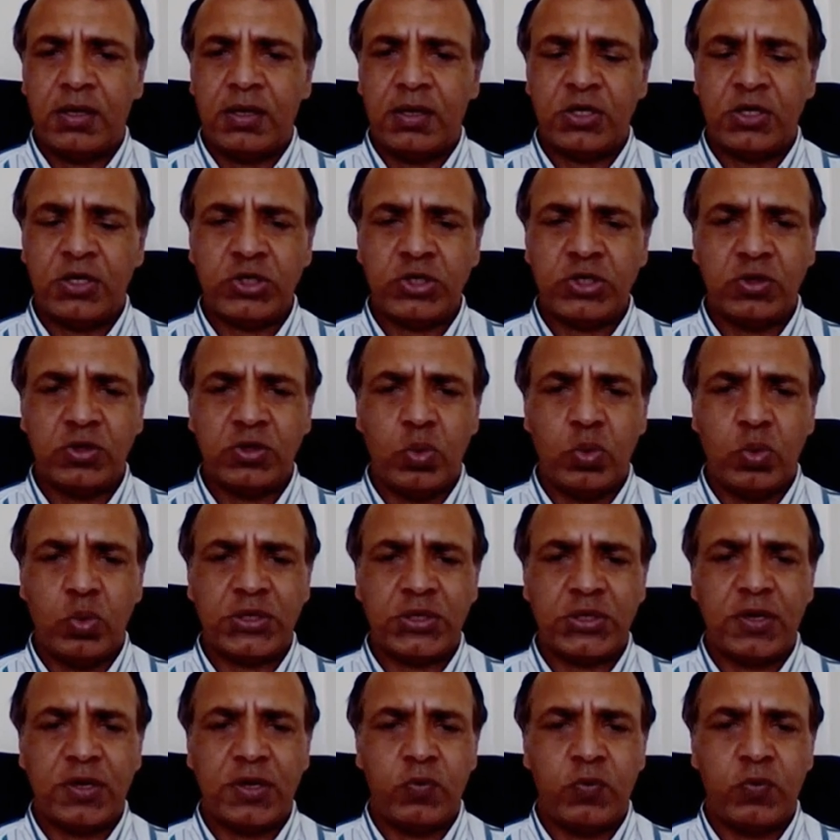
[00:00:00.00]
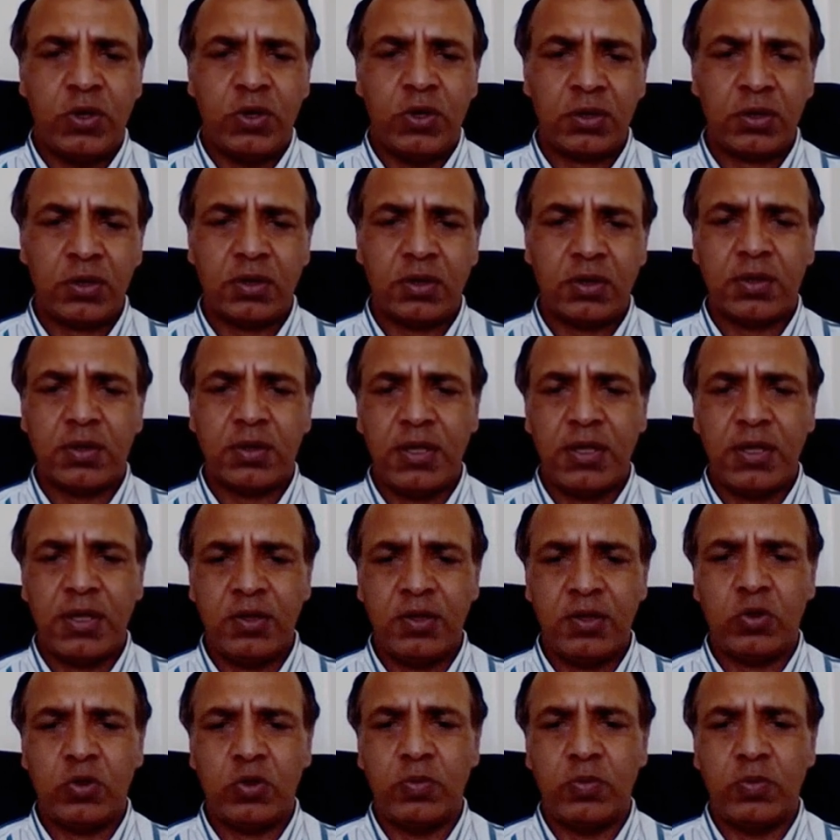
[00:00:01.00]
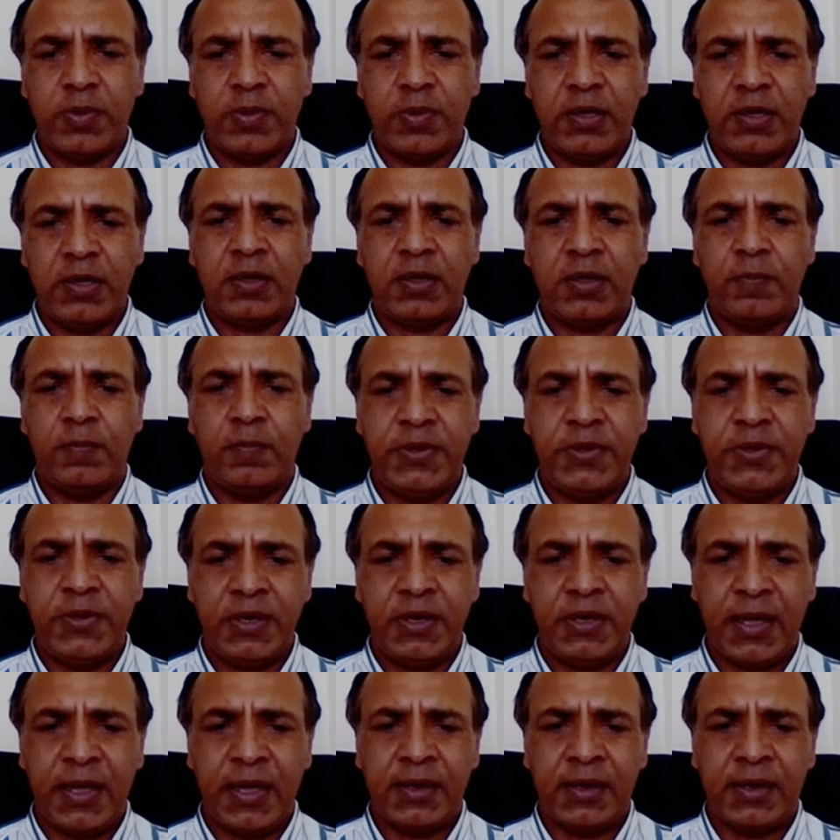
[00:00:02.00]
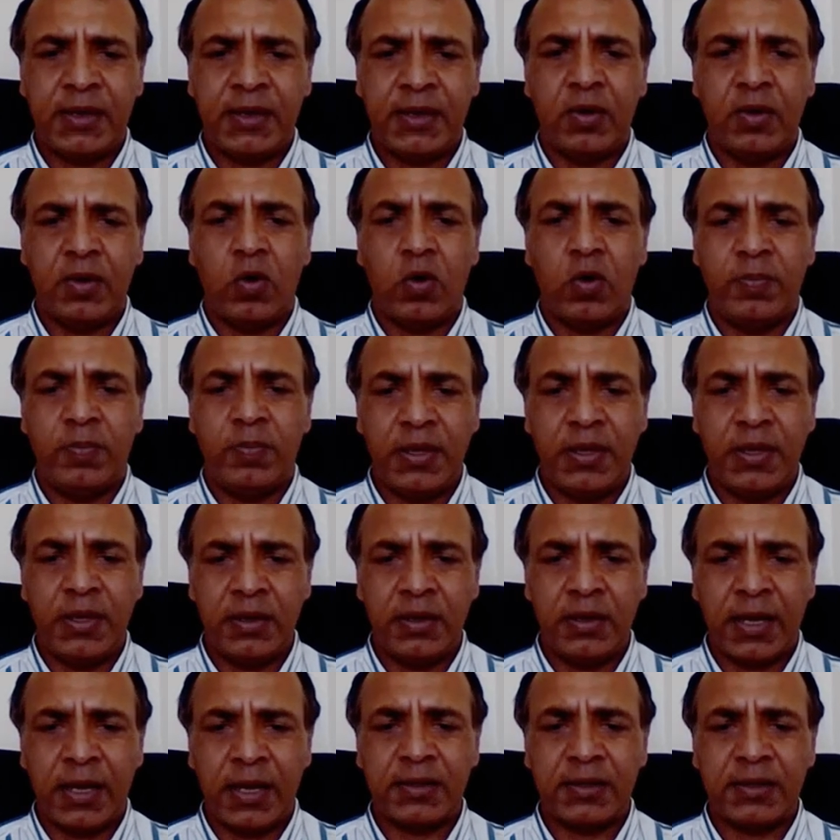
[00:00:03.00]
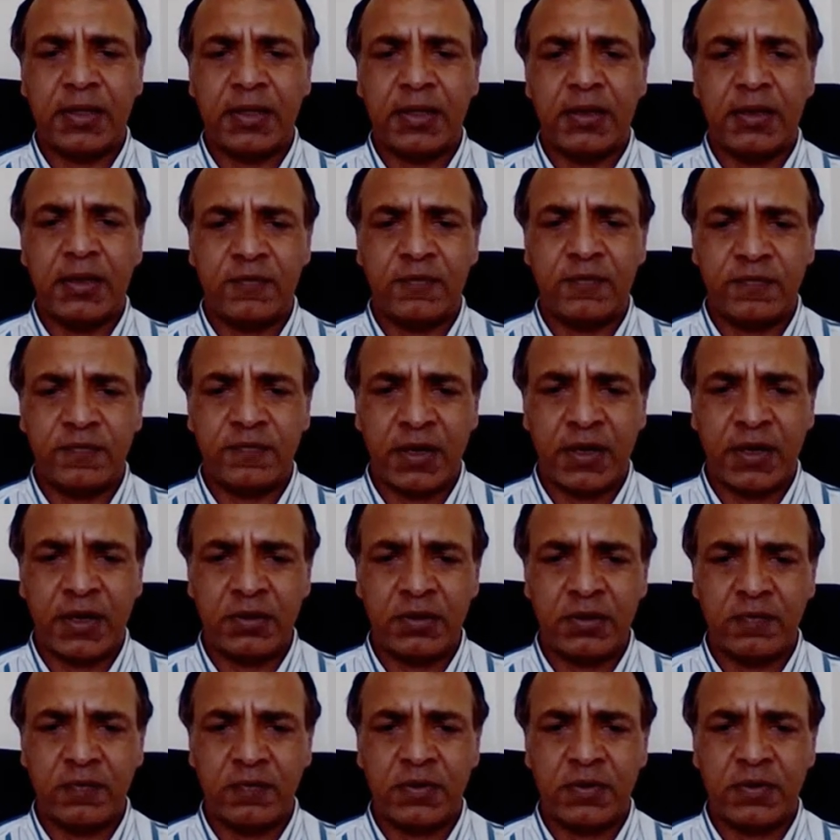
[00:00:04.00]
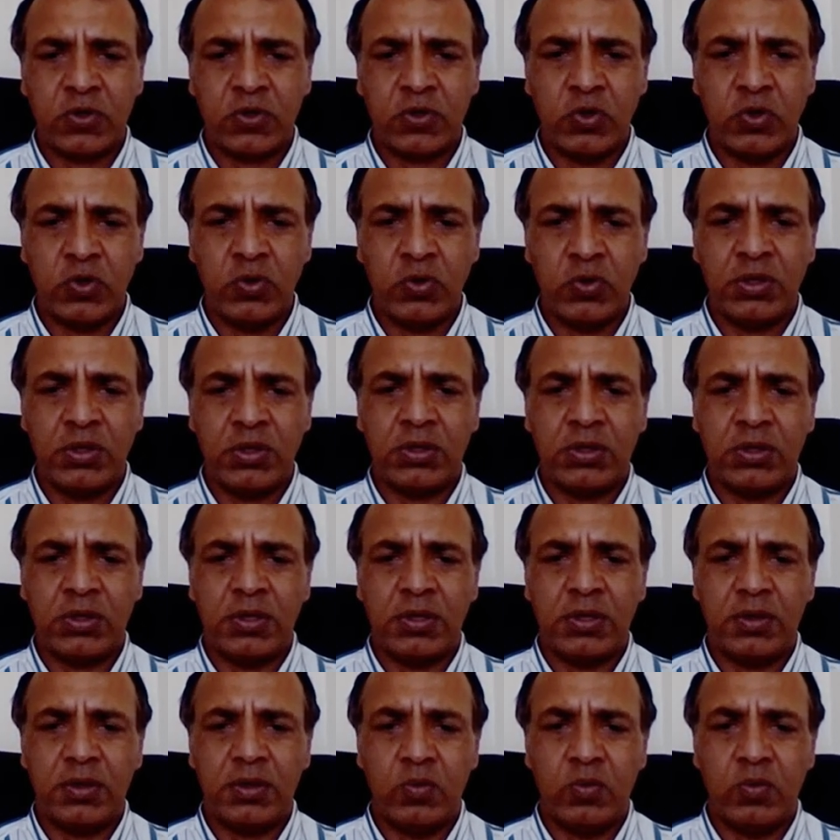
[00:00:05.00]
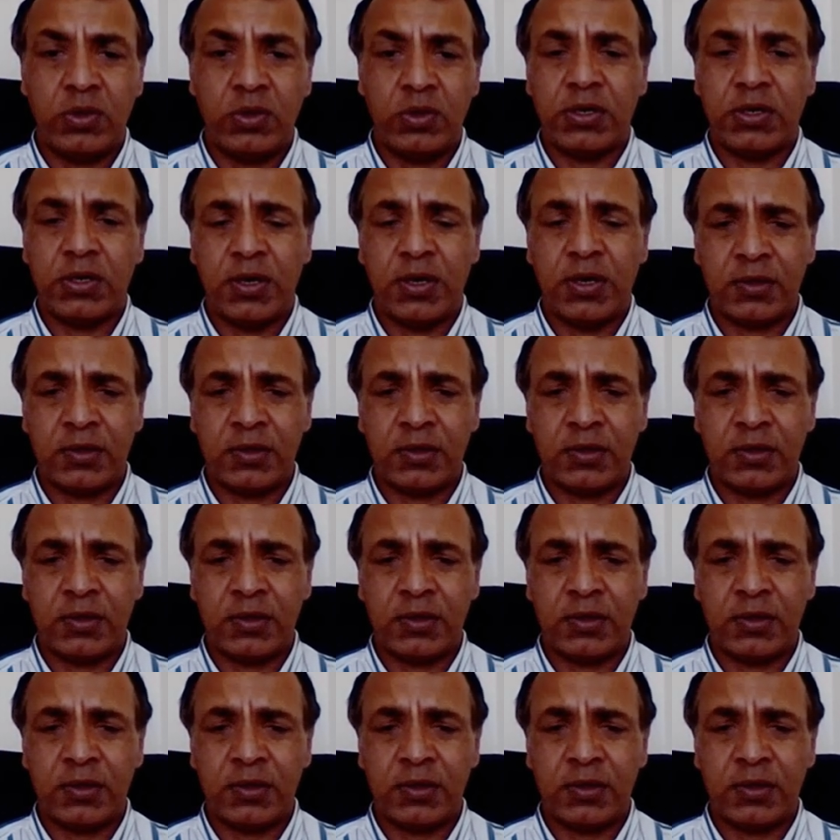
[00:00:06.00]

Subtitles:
In addition to which, if we're not seen to be spearheading or being right in the front of the queue with